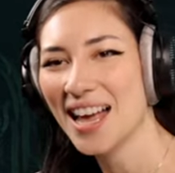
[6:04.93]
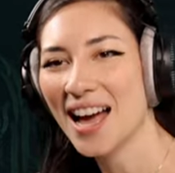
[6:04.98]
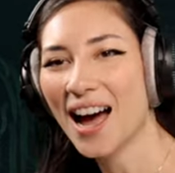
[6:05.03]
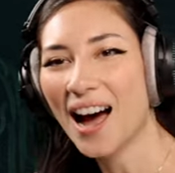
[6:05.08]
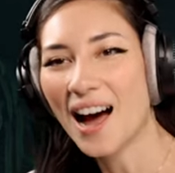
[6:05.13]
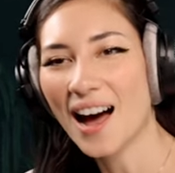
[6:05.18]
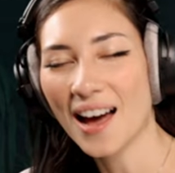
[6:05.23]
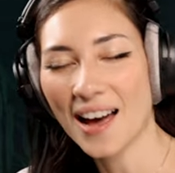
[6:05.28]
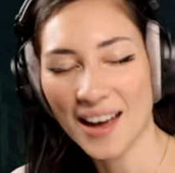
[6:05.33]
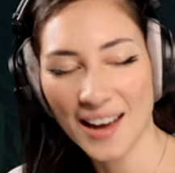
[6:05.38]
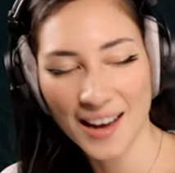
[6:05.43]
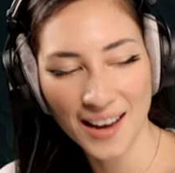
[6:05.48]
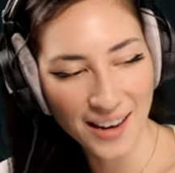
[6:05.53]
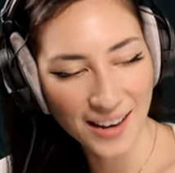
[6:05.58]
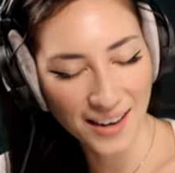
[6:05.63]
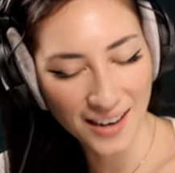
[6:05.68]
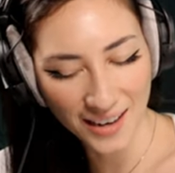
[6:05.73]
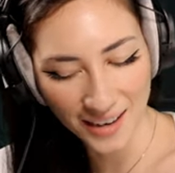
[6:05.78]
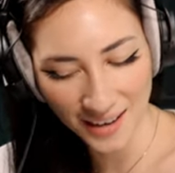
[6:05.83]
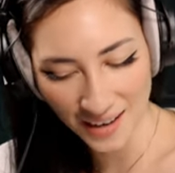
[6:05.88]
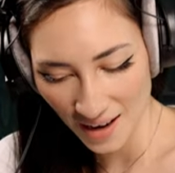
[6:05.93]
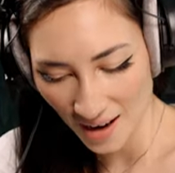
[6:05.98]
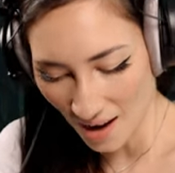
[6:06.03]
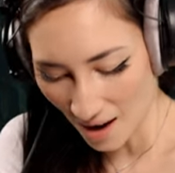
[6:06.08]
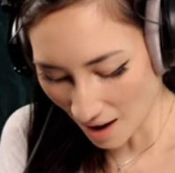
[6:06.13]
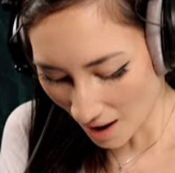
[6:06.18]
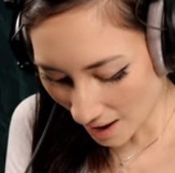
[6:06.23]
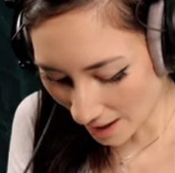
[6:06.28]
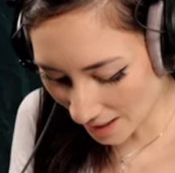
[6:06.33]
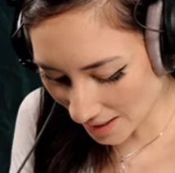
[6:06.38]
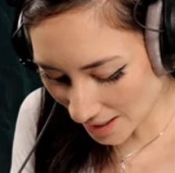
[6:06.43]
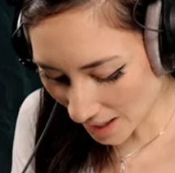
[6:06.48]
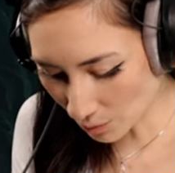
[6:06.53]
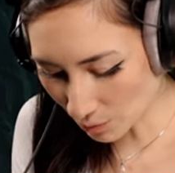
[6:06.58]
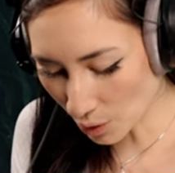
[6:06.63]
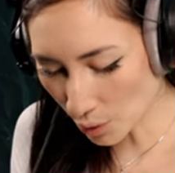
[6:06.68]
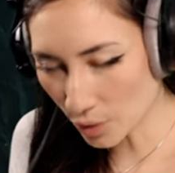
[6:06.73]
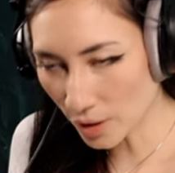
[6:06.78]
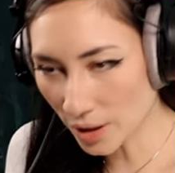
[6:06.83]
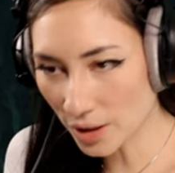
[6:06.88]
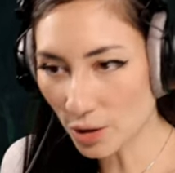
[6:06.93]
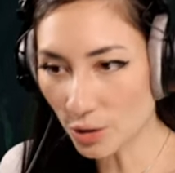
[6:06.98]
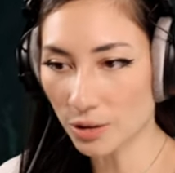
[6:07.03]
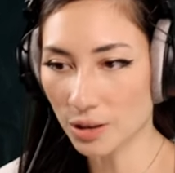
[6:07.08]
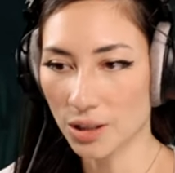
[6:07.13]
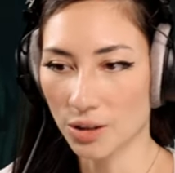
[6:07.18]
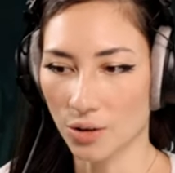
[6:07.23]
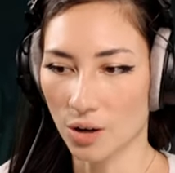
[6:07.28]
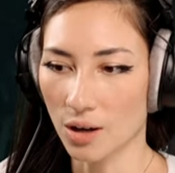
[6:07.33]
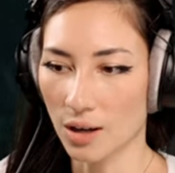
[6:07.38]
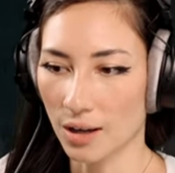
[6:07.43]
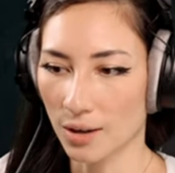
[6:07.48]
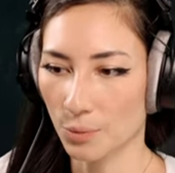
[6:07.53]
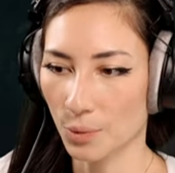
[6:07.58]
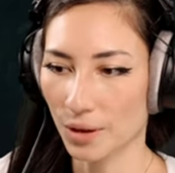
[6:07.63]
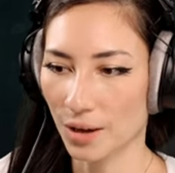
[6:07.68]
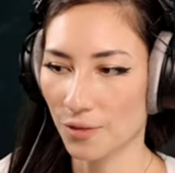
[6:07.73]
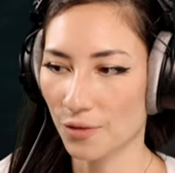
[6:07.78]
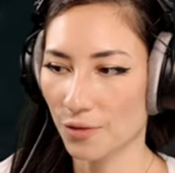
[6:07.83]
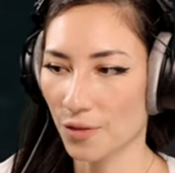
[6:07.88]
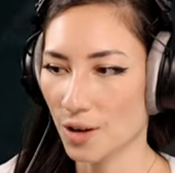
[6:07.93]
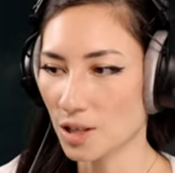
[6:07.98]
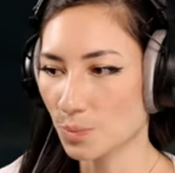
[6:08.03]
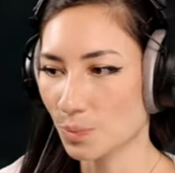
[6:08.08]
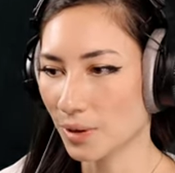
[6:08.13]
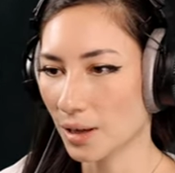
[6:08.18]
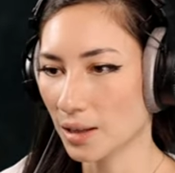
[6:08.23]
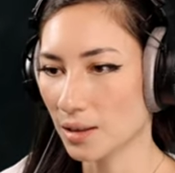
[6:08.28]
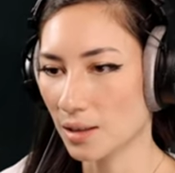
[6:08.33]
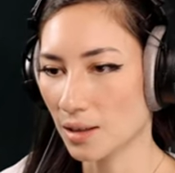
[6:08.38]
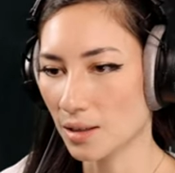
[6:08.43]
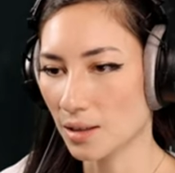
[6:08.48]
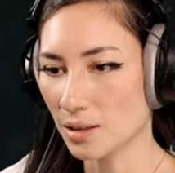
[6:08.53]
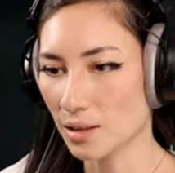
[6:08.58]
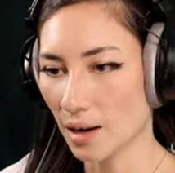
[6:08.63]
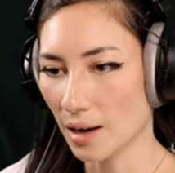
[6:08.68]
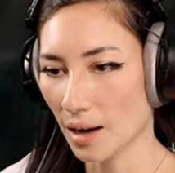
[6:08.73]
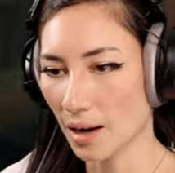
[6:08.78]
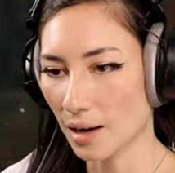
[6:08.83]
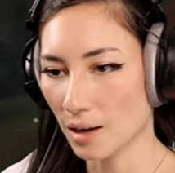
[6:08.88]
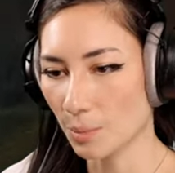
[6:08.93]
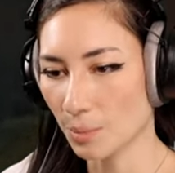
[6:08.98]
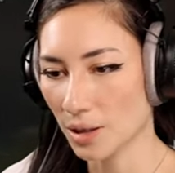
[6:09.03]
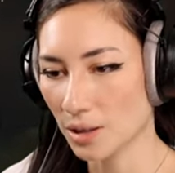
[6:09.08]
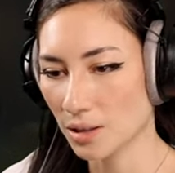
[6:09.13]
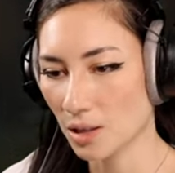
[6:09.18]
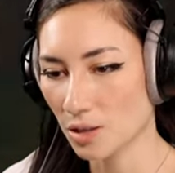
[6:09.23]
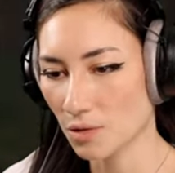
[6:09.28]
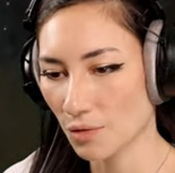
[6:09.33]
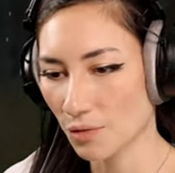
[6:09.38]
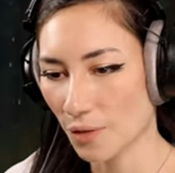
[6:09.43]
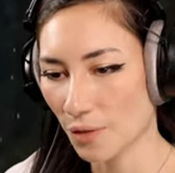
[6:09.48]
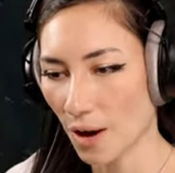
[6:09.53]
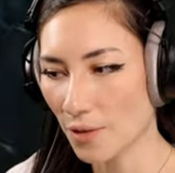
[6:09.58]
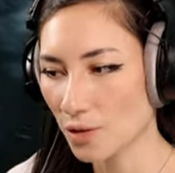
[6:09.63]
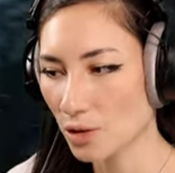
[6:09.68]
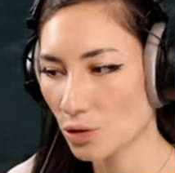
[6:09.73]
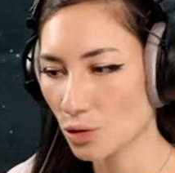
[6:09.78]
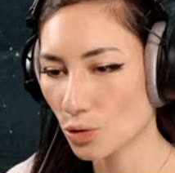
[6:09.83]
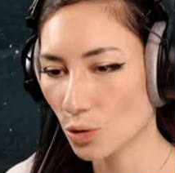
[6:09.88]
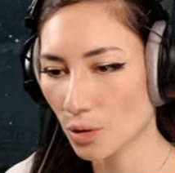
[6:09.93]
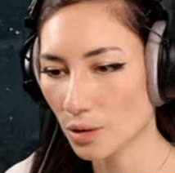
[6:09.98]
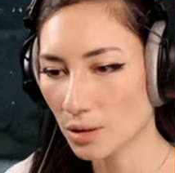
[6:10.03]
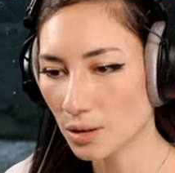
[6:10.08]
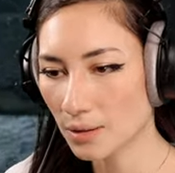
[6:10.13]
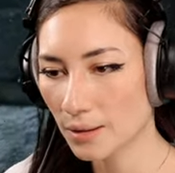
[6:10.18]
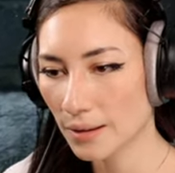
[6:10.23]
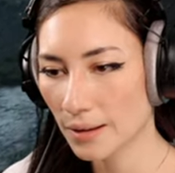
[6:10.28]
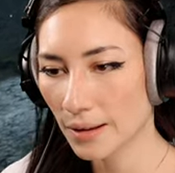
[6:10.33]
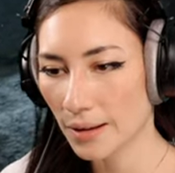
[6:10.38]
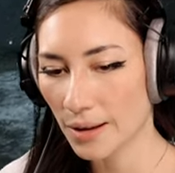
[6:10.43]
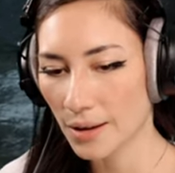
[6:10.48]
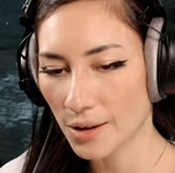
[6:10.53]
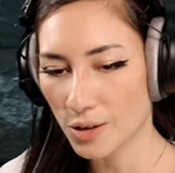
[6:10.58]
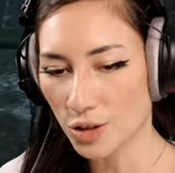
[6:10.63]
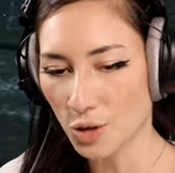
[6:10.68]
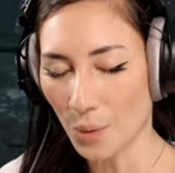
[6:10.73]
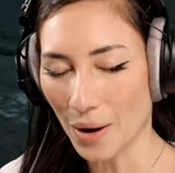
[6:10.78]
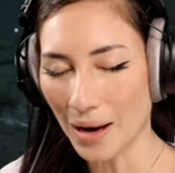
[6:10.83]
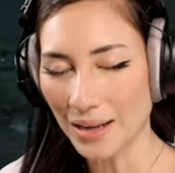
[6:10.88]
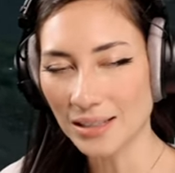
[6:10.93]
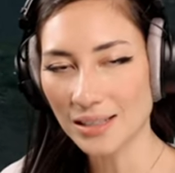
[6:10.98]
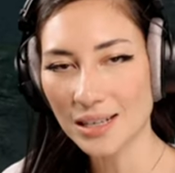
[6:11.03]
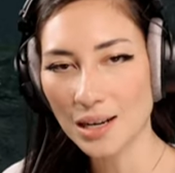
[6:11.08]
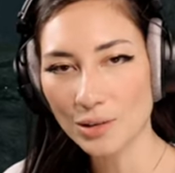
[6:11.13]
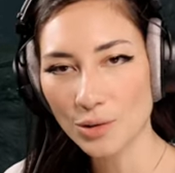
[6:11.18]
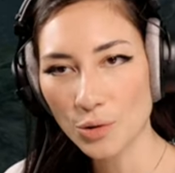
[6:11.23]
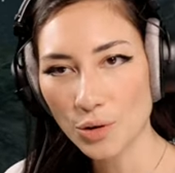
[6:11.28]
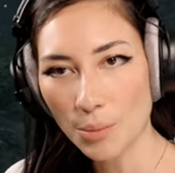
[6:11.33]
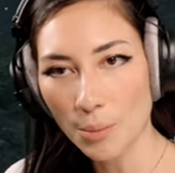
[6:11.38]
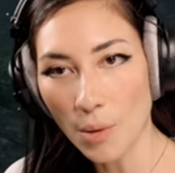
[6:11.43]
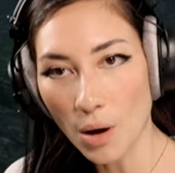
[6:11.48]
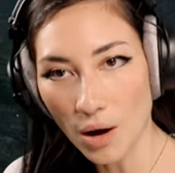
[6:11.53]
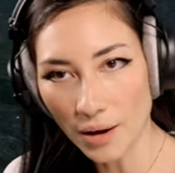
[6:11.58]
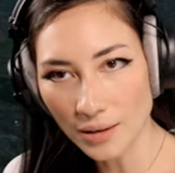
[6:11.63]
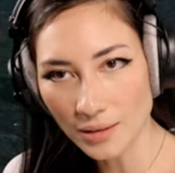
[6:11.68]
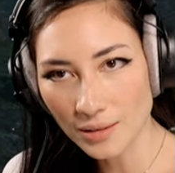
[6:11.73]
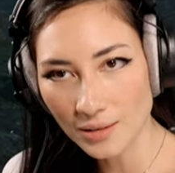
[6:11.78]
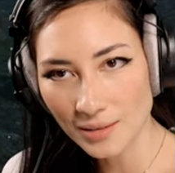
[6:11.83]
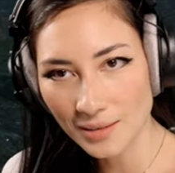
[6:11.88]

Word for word: I, I downloaded earlier on, when I first played this, I had a PlayStation 5 controller. So I had to download a mod.